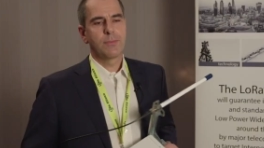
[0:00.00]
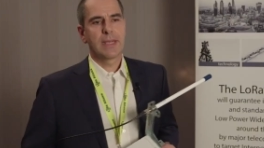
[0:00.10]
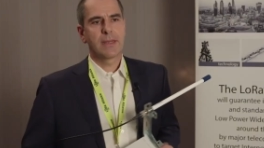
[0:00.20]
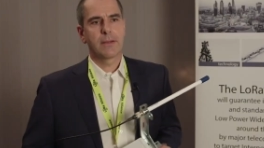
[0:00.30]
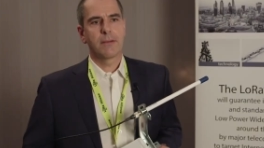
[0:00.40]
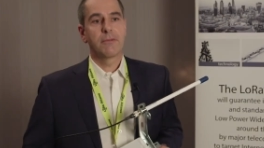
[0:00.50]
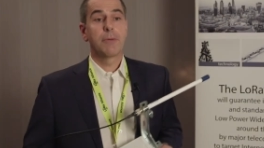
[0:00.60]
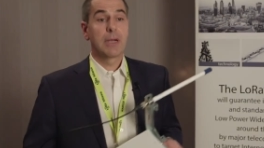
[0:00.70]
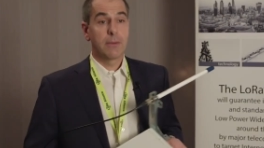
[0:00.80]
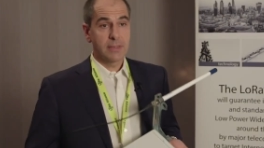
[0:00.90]
make uh,
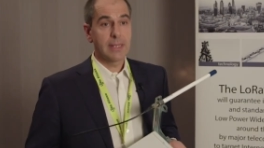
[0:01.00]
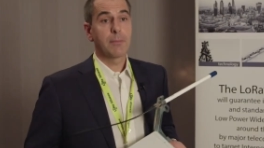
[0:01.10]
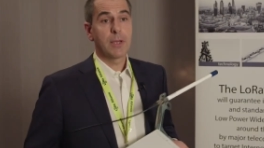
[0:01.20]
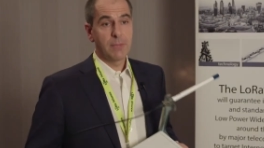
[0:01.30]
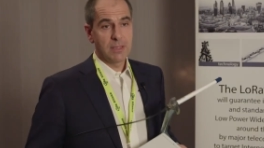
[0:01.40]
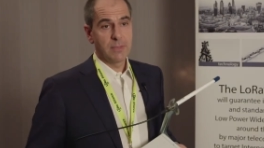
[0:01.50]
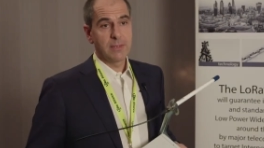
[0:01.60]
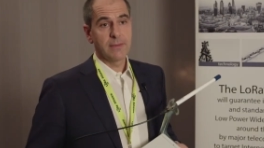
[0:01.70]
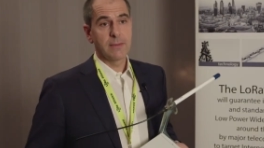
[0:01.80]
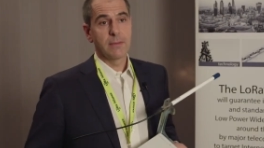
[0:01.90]
very long-term
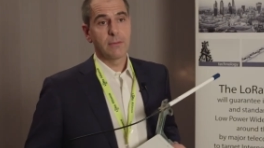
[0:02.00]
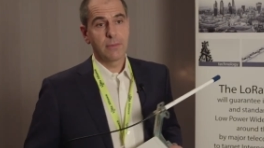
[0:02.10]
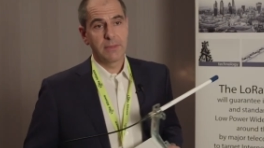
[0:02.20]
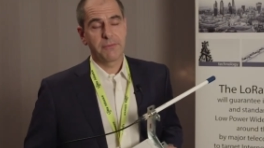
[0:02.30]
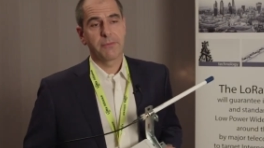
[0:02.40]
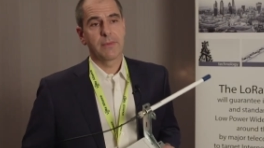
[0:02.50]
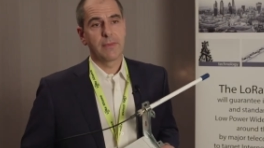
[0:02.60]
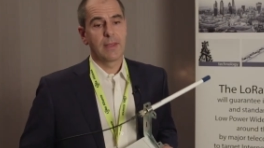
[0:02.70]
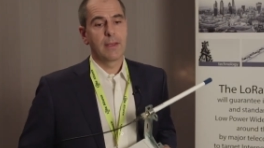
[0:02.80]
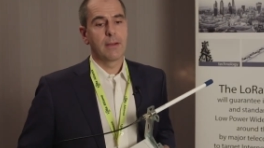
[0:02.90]
commitments with
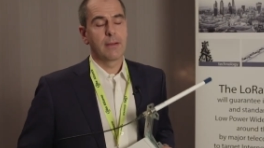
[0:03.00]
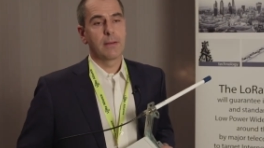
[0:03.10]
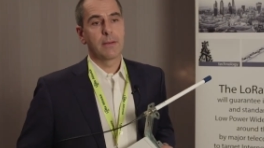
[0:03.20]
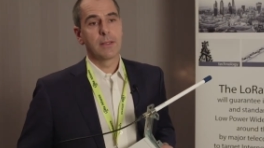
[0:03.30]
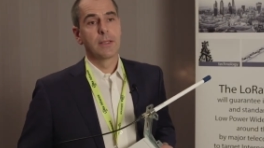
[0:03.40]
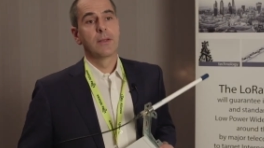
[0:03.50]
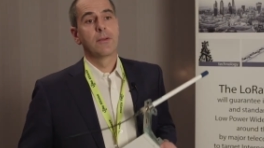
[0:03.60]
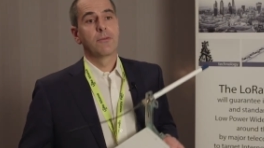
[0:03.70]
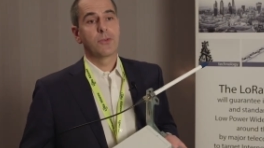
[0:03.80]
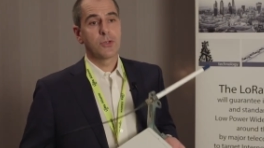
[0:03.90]
their uh,
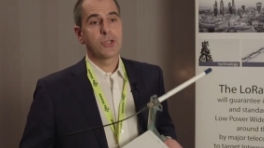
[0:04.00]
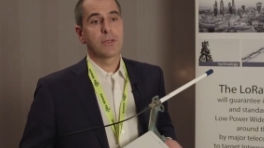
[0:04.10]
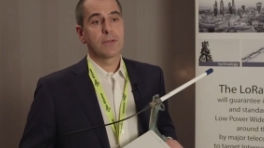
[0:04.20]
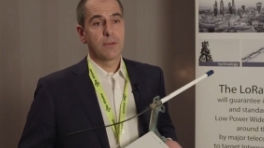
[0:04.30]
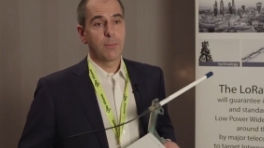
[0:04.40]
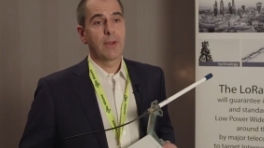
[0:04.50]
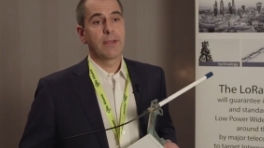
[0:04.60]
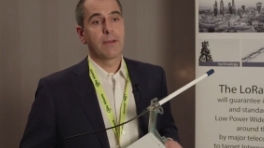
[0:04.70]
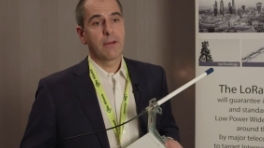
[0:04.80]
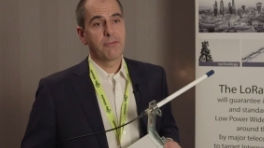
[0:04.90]
future
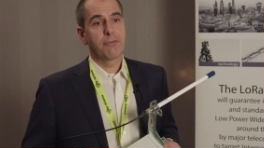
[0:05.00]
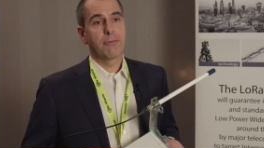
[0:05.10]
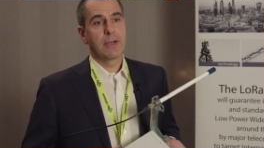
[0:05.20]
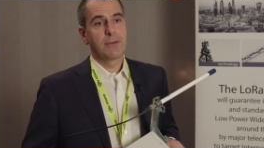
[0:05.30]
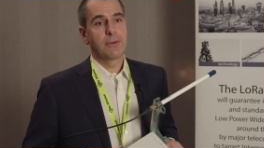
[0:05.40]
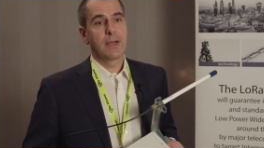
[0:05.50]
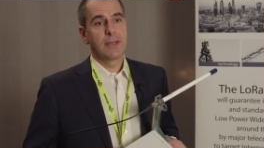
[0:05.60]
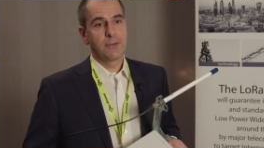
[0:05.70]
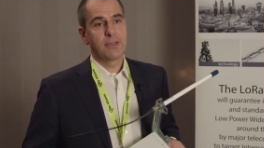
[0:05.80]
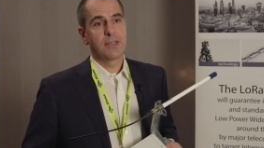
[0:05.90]
supplier of radio
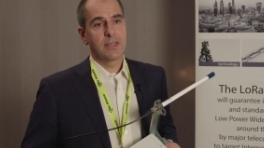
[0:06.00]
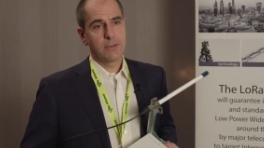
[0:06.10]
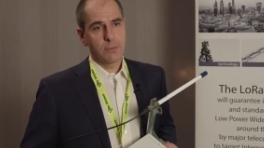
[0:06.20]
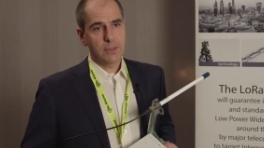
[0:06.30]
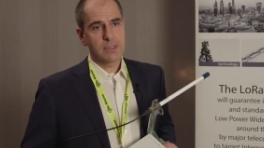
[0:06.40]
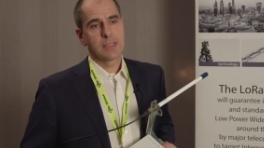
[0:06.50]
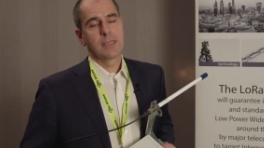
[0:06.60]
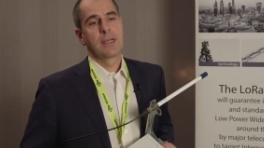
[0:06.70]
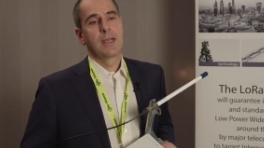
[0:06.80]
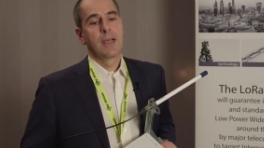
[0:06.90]
IoT networks,
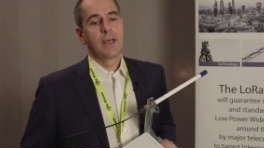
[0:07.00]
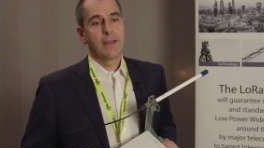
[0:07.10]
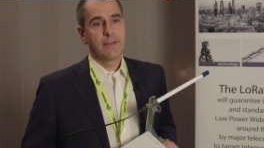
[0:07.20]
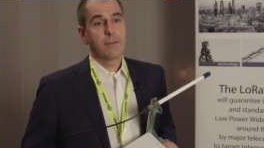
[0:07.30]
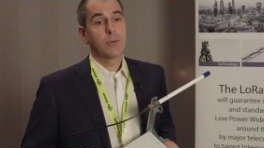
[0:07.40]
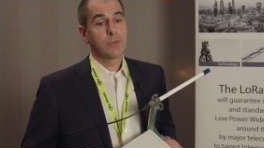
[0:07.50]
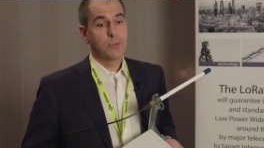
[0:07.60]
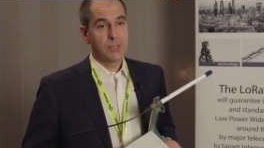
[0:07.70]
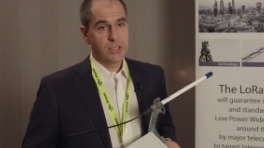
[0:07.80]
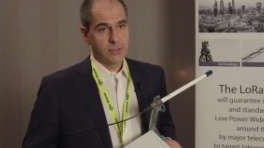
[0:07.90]
and they want
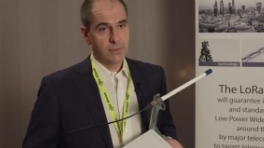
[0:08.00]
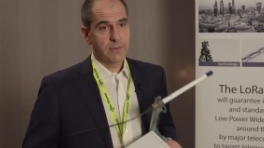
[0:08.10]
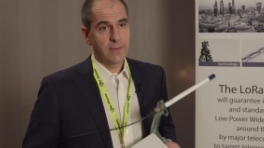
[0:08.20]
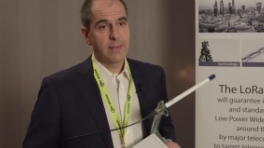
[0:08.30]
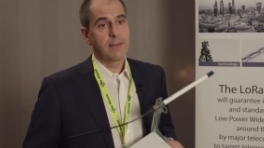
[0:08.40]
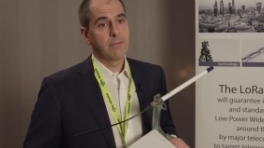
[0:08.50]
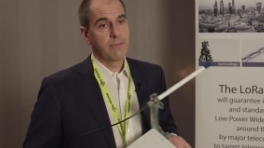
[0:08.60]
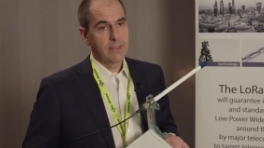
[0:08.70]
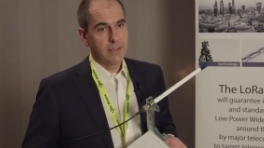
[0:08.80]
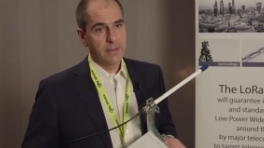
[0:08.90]
to be sure that their
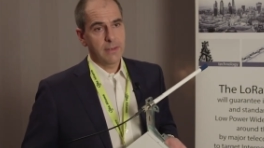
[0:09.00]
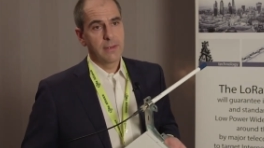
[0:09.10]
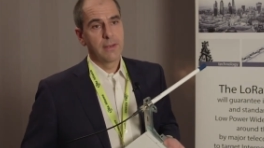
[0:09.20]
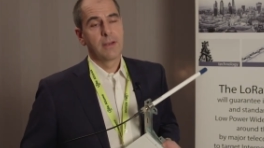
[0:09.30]
vendor